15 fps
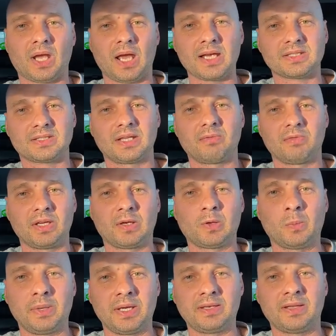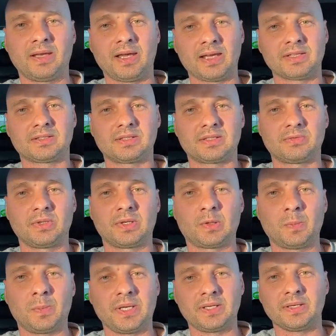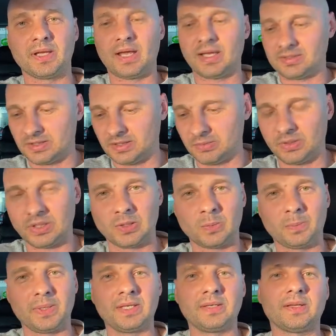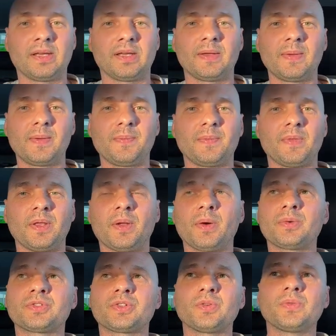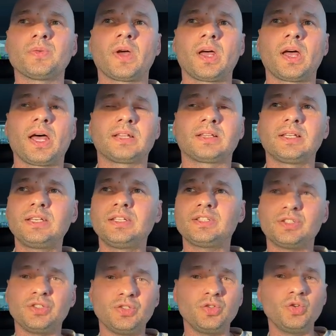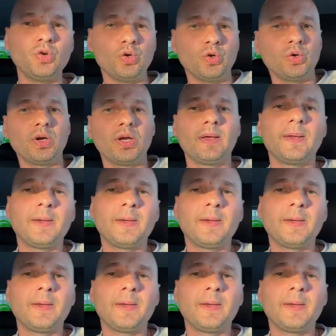Has that vehicle been there? Has this vehicle been there? Has this vehicle been there? You know, so at least you